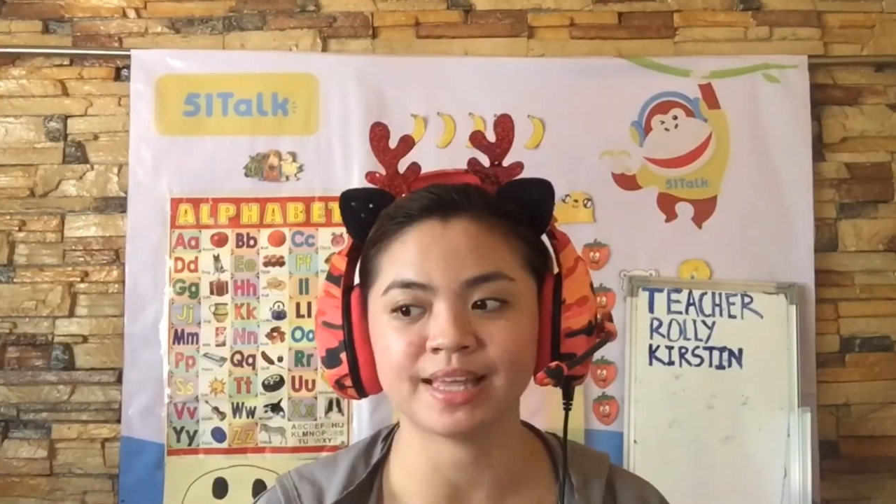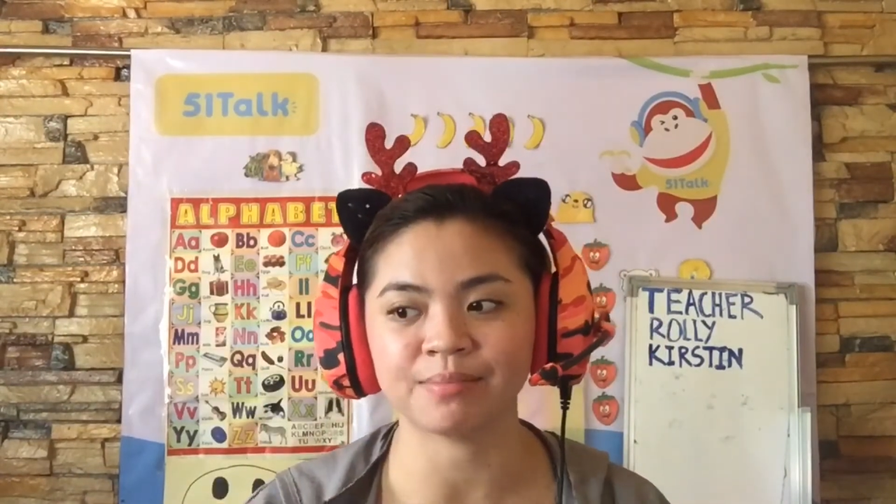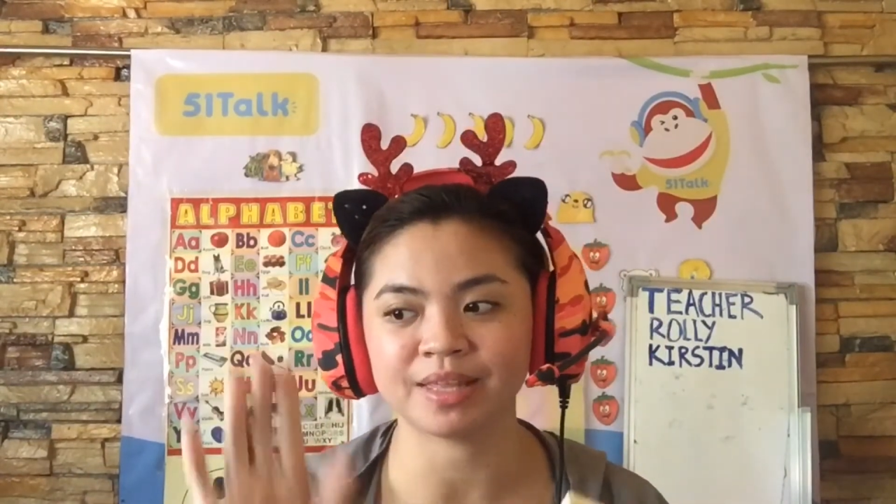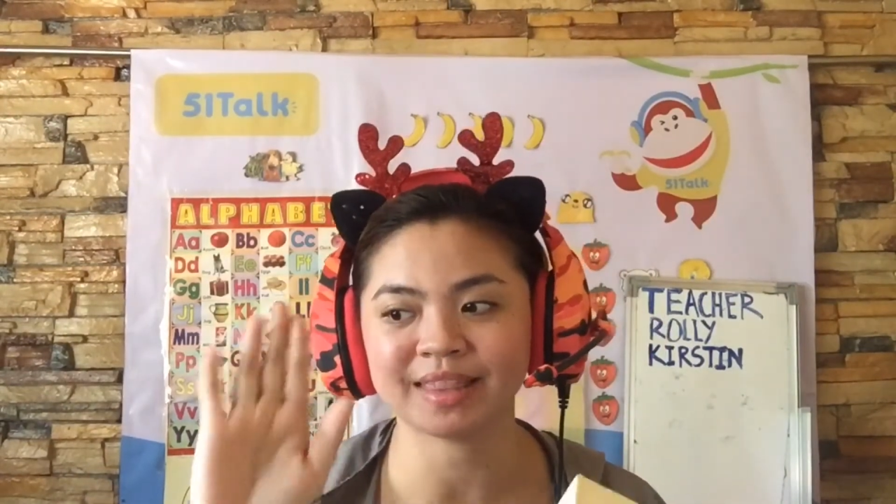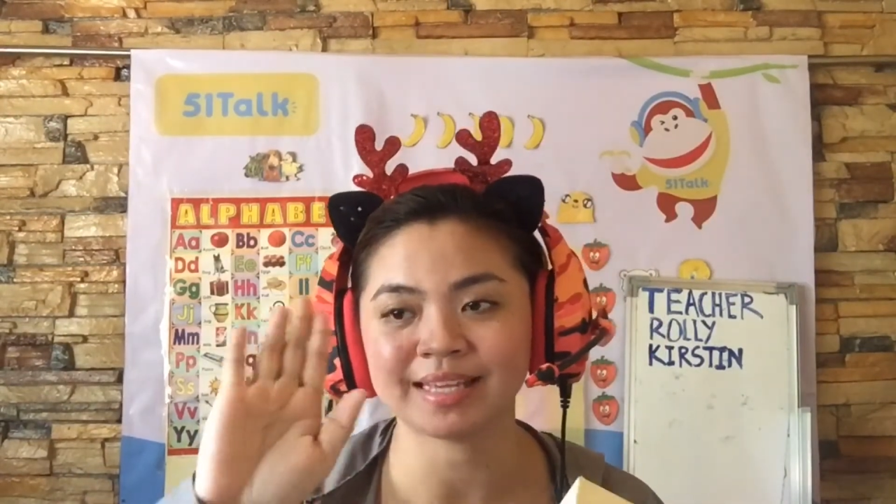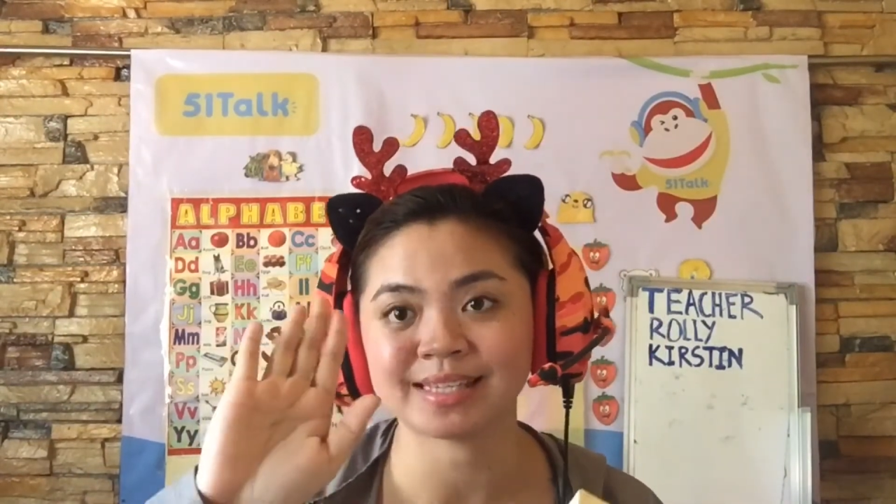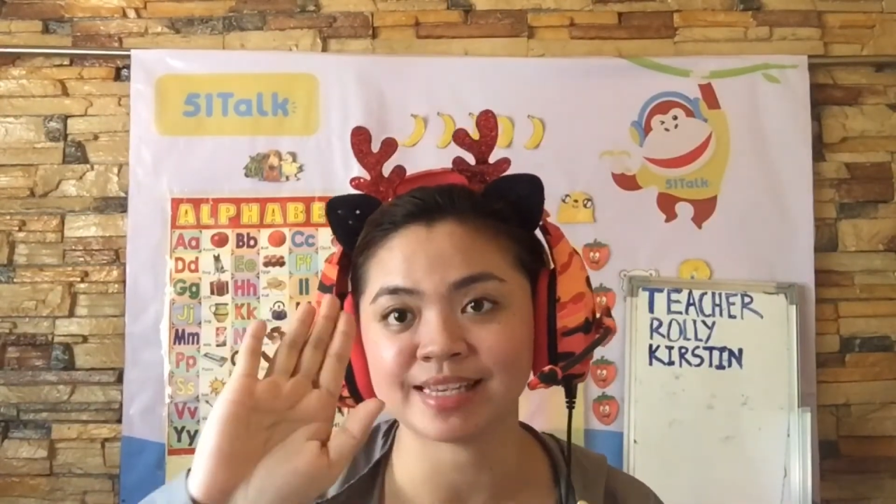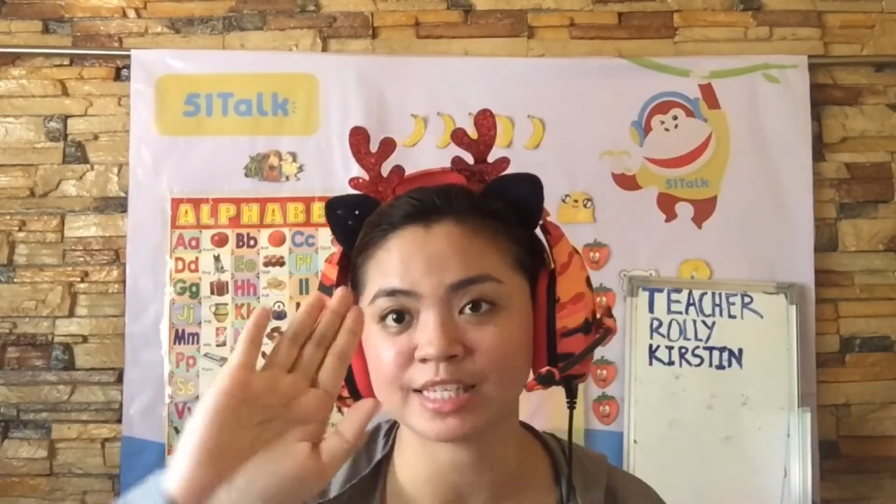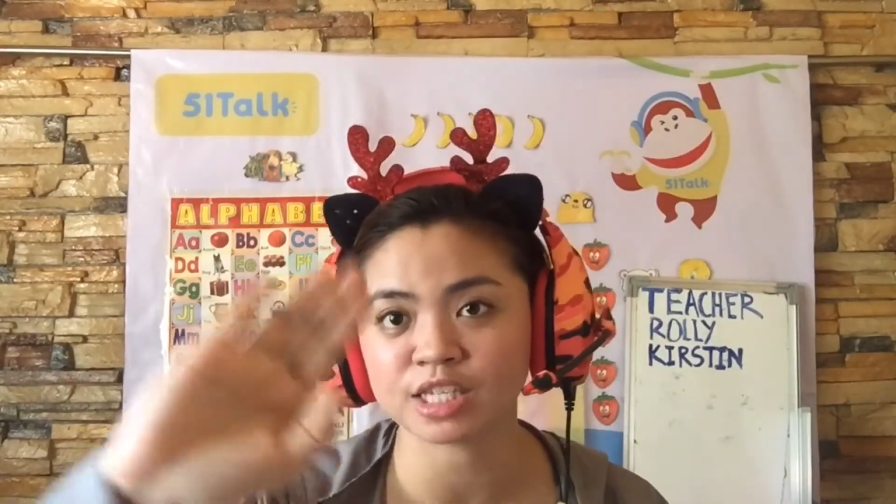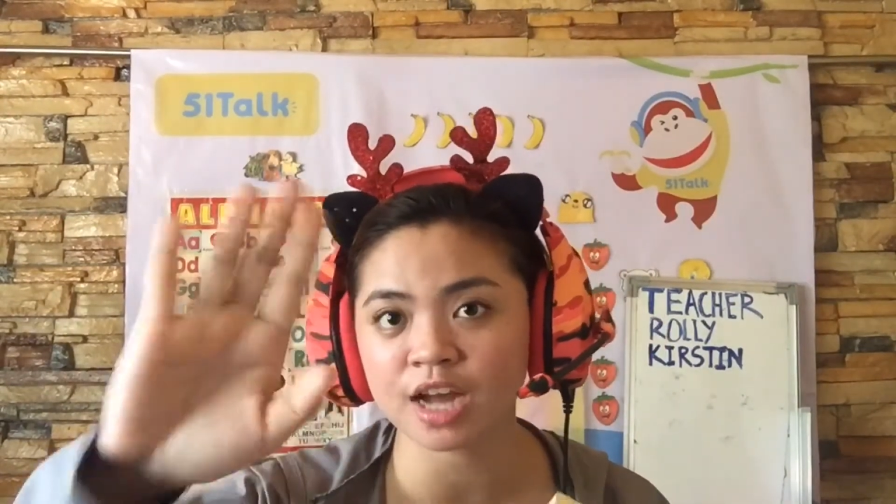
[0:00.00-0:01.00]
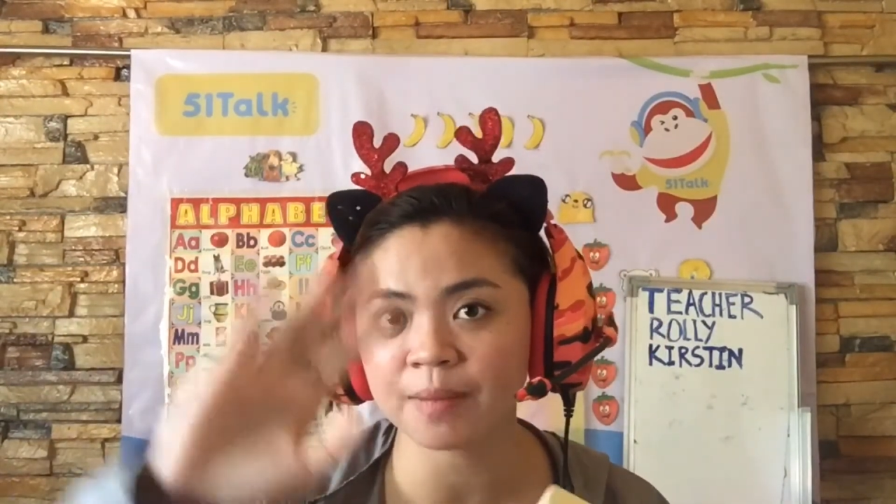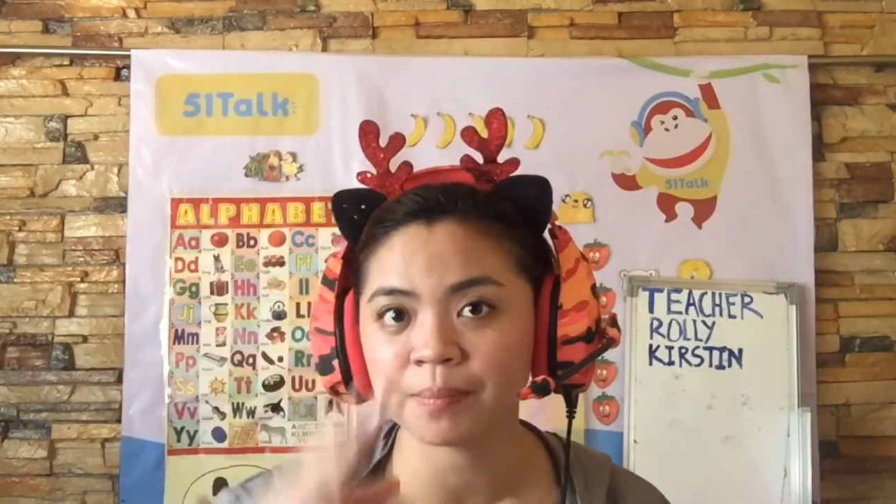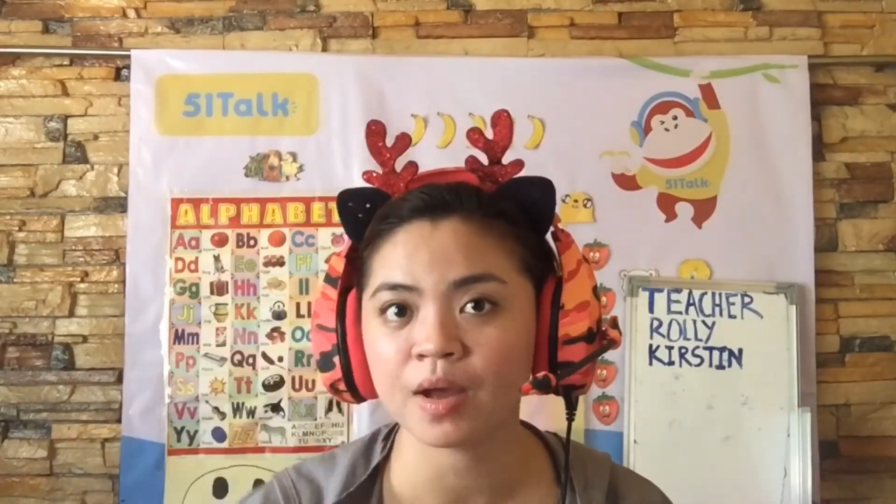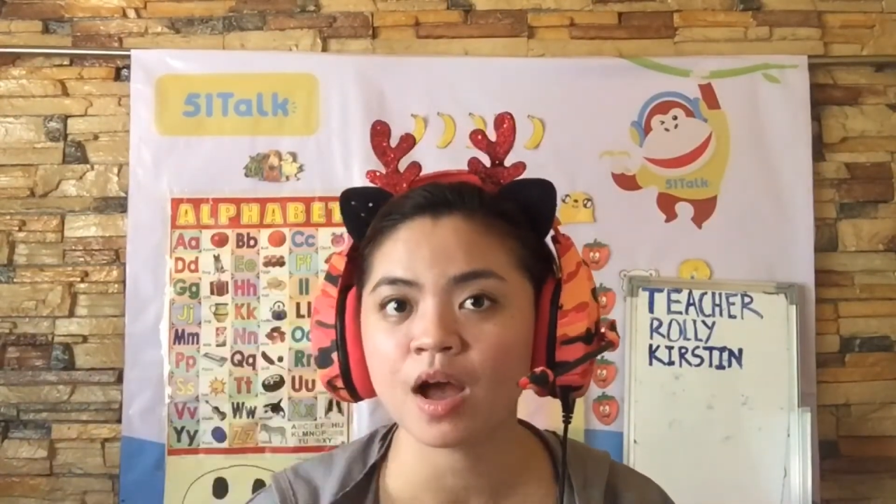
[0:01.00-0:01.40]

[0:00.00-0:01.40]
them that they say stop